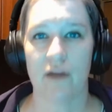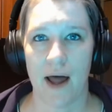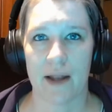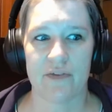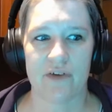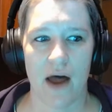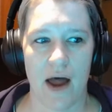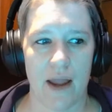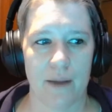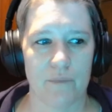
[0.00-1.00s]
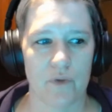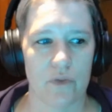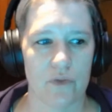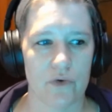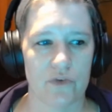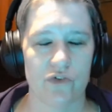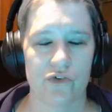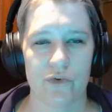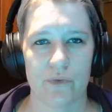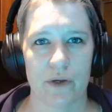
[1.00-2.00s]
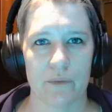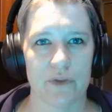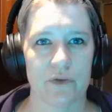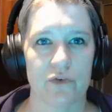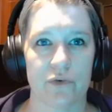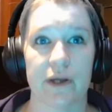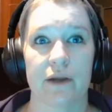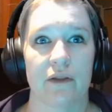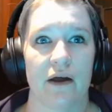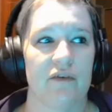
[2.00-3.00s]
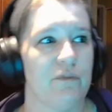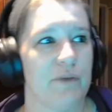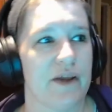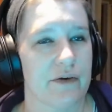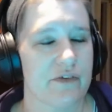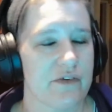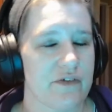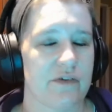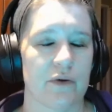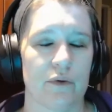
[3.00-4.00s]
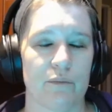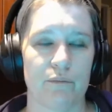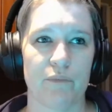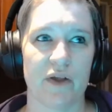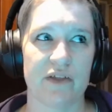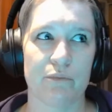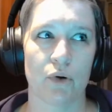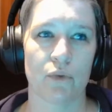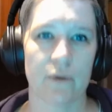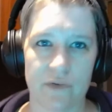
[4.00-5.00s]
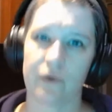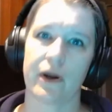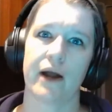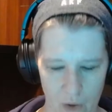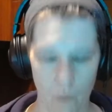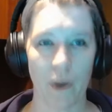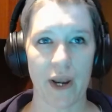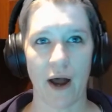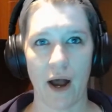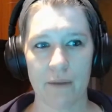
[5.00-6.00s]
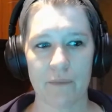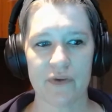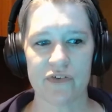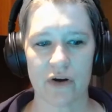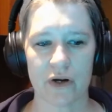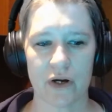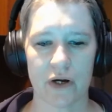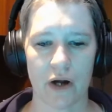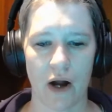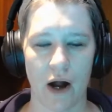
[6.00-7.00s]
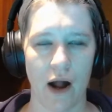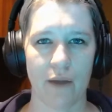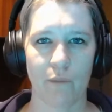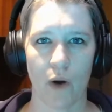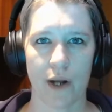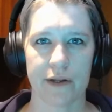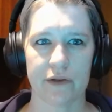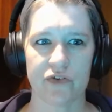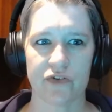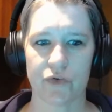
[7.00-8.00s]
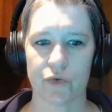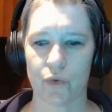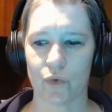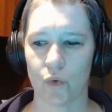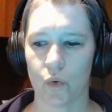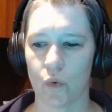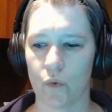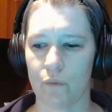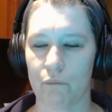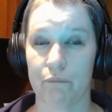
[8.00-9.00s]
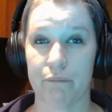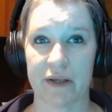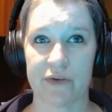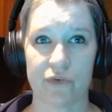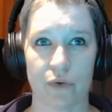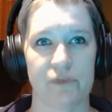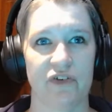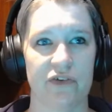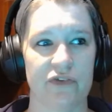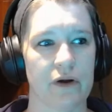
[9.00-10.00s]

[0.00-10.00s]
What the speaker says: of time they're doing what they're doing in life because it's parental guidance. When I was younger, I wanted to be a storm chaser.